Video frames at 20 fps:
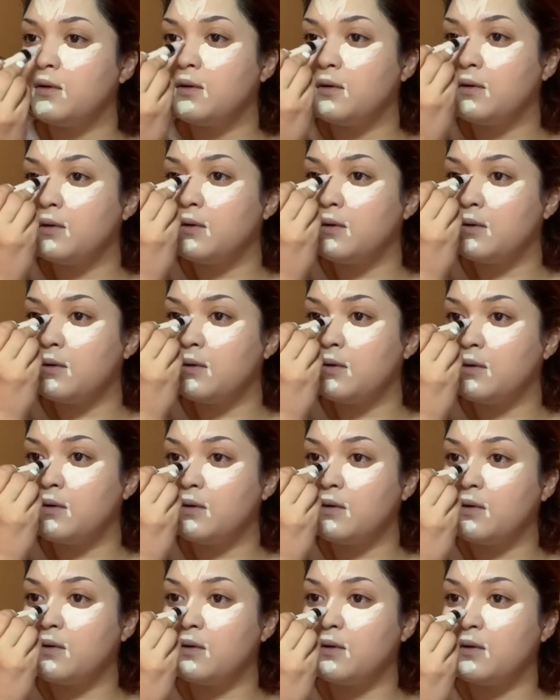
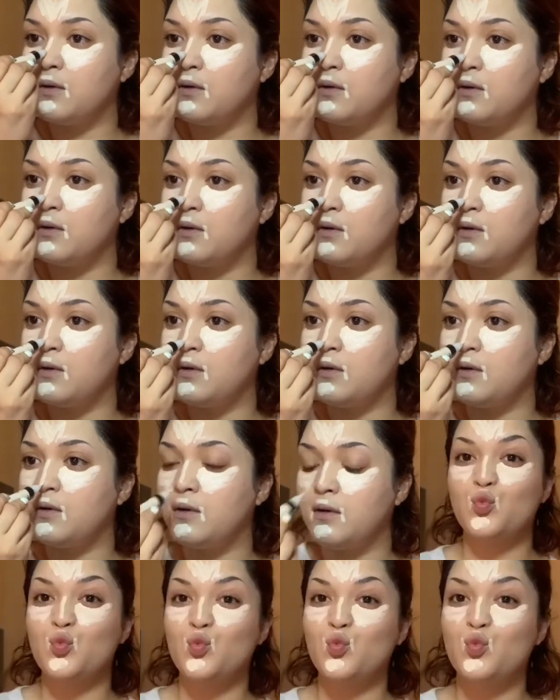
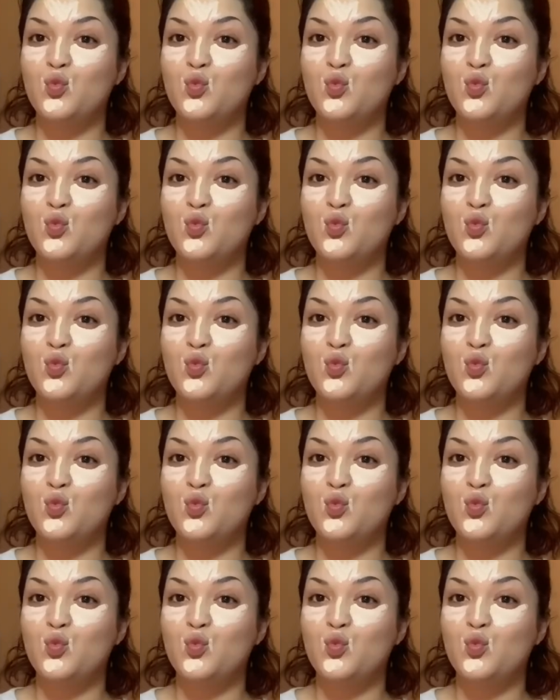No one is speaking in this clip.